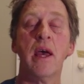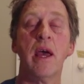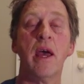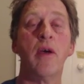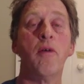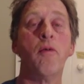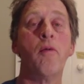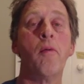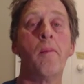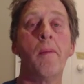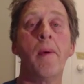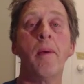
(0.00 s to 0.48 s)

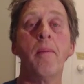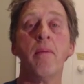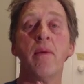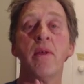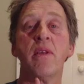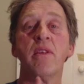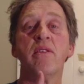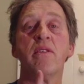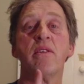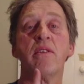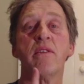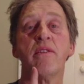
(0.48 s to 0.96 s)
And remember,
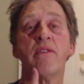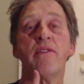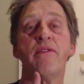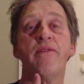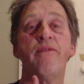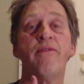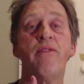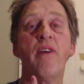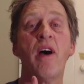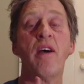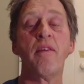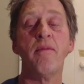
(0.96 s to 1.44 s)
this is a
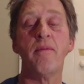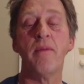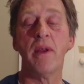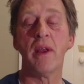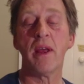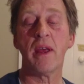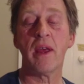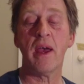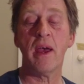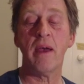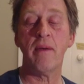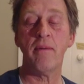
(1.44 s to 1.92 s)

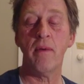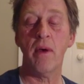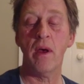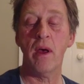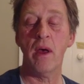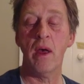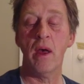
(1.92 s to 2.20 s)
5-minute game.